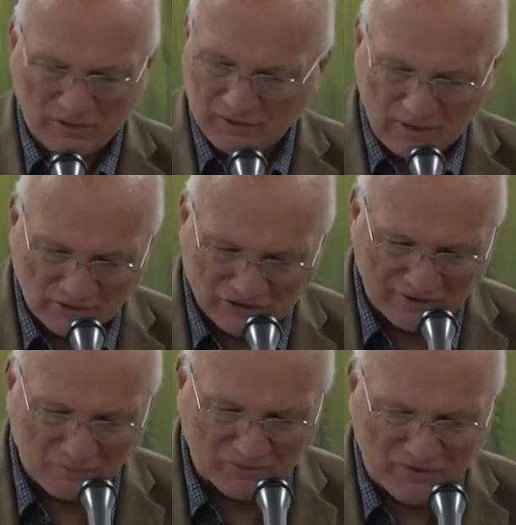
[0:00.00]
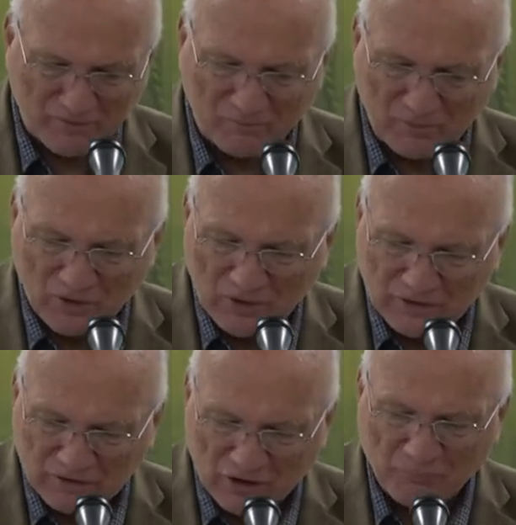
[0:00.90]
and, and some of them,
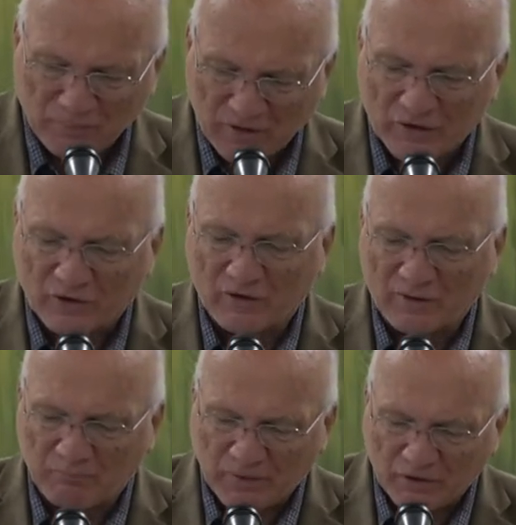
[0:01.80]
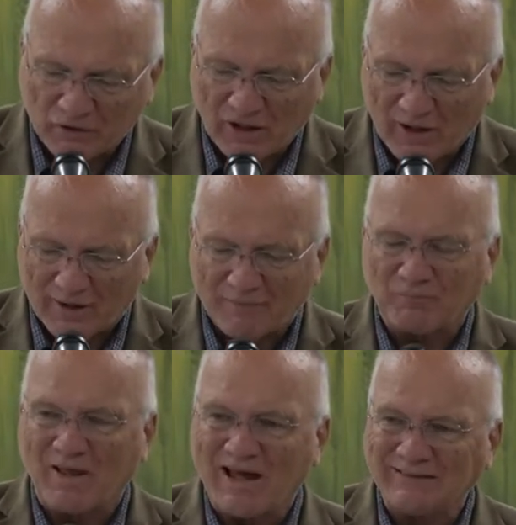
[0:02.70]
you know, Peter. And Peter got up
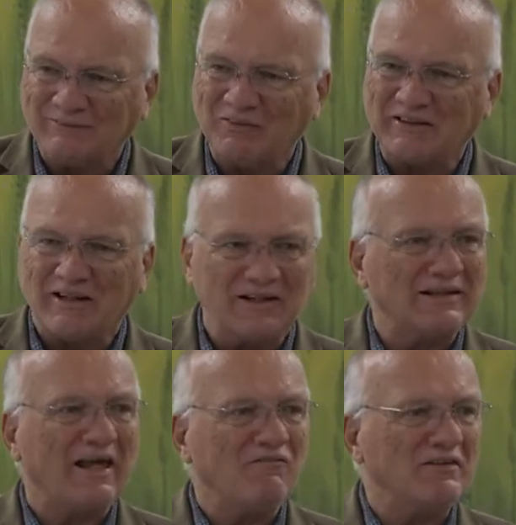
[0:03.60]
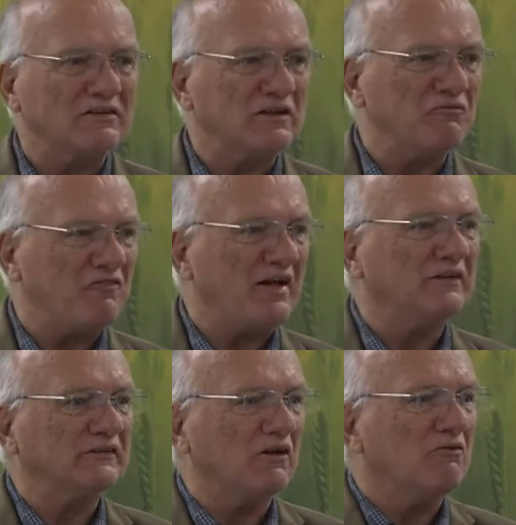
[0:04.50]
last week and he gave his
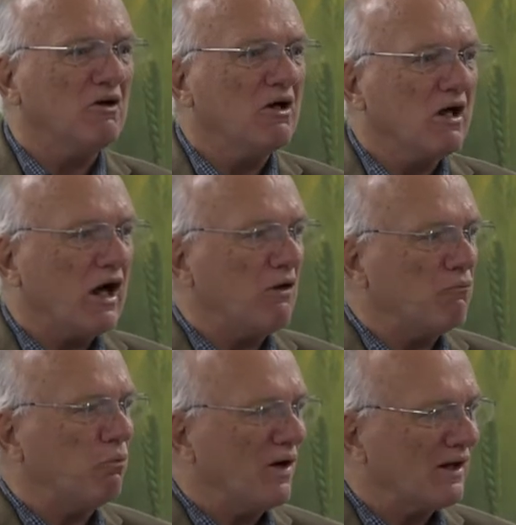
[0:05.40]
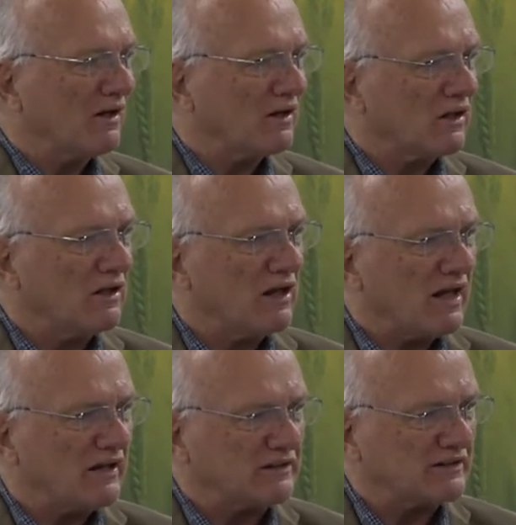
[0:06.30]
defense of, of what he
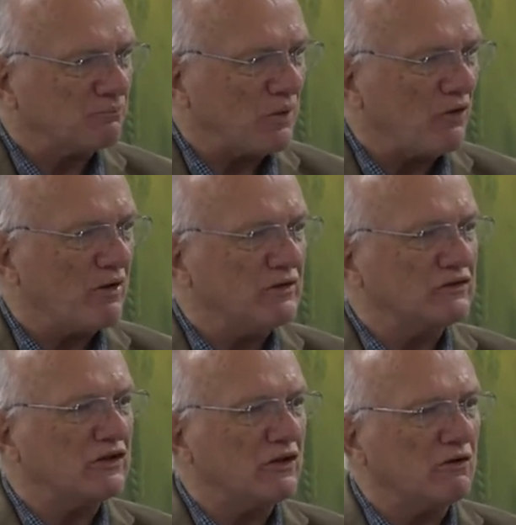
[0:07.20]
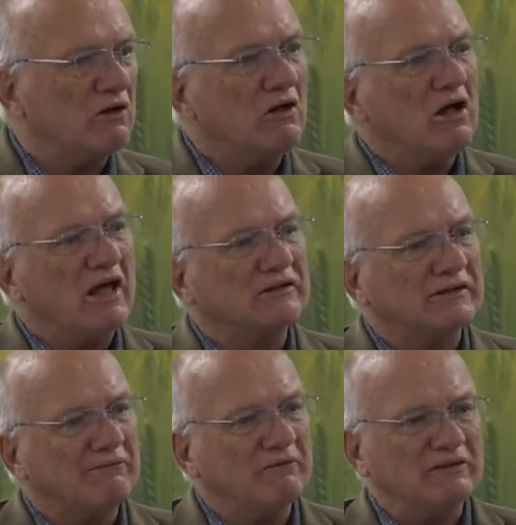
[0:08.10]
had experienced there as
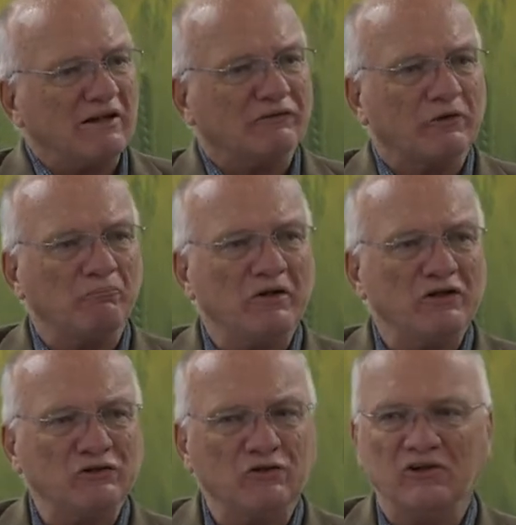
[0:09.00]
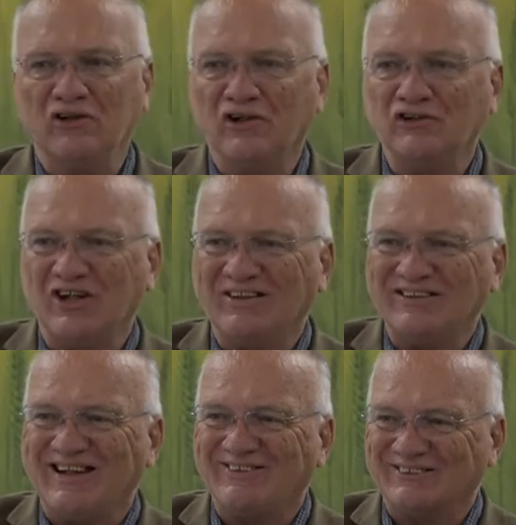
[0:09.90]
he was out there ministering to the
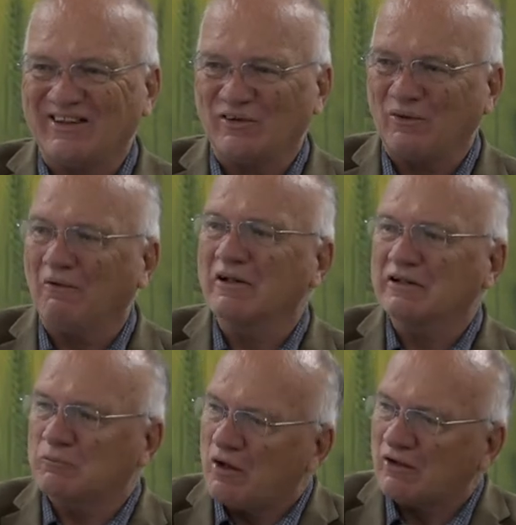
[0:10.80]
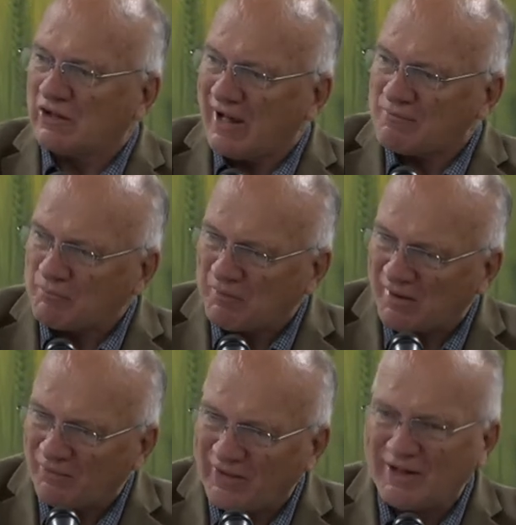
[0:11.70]
Gentiles, how the Holy Spirit came
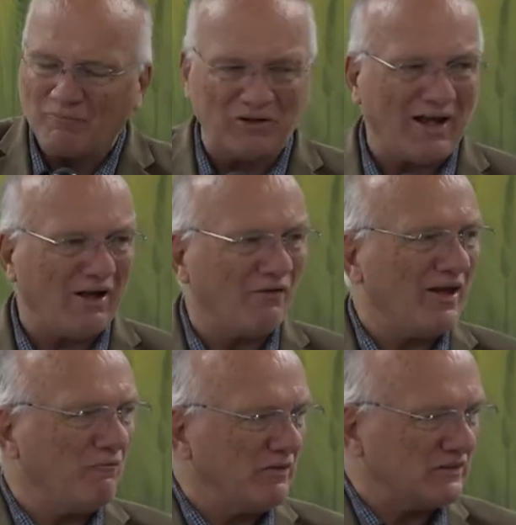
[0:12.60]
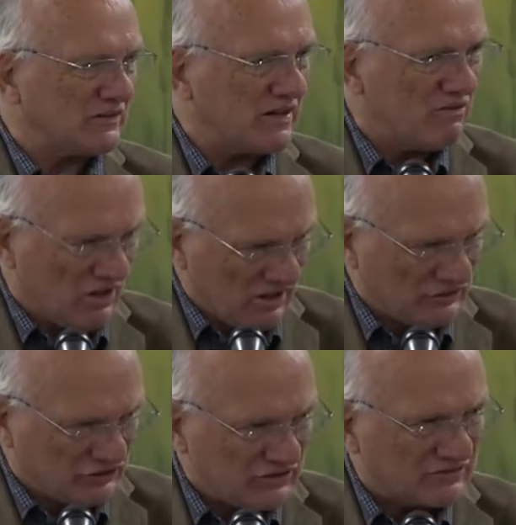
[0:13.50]
upon them and how they received
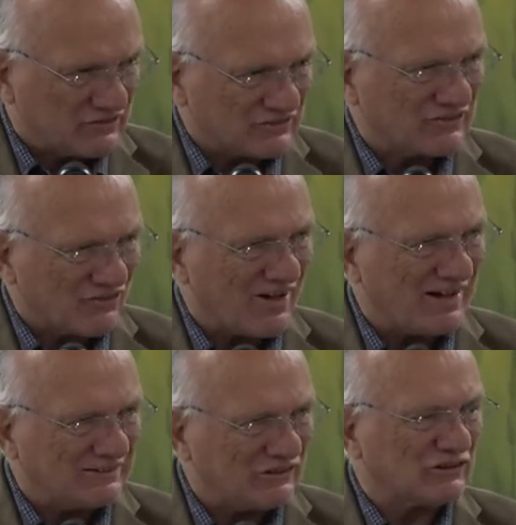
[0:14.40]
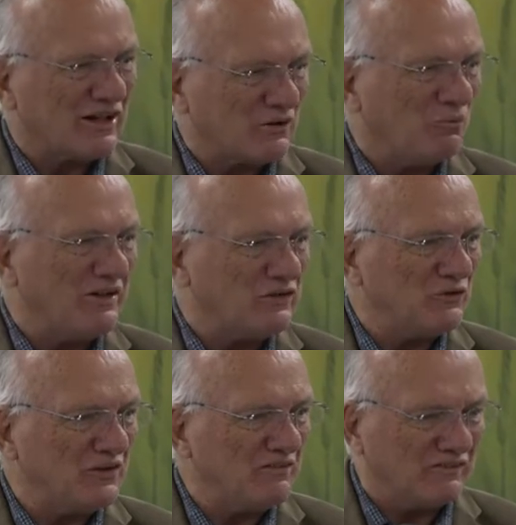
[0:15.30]
Jesus Christ, just like we
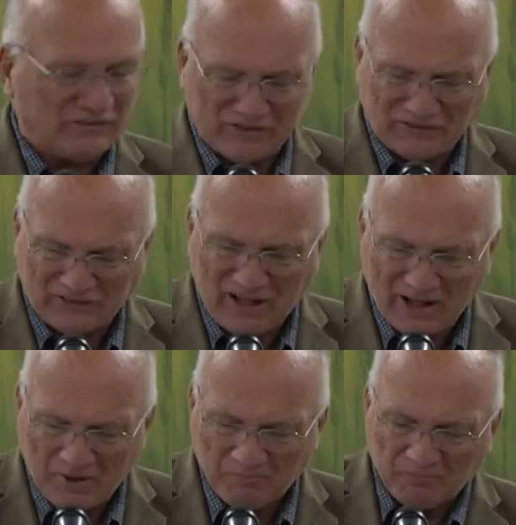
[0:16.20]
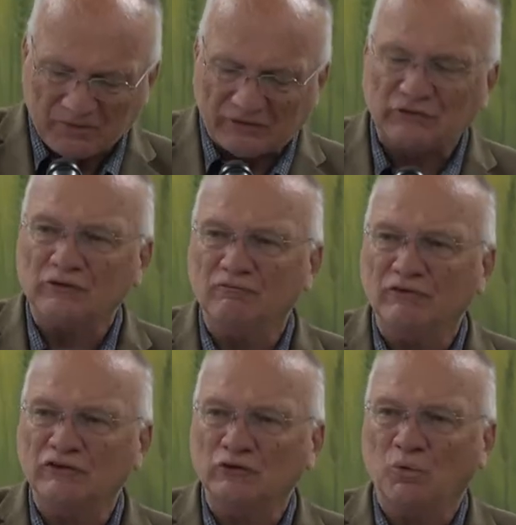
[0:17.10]
do even to this day. And so,
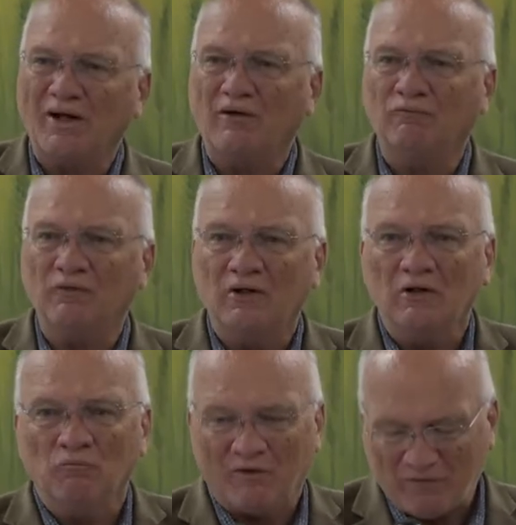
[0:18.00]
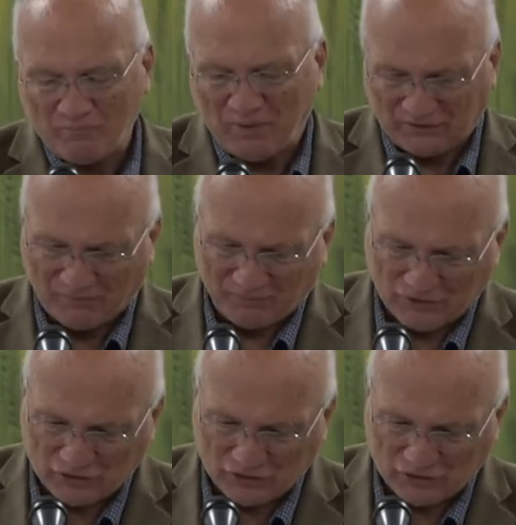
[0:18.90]
verse 12, where we pick up the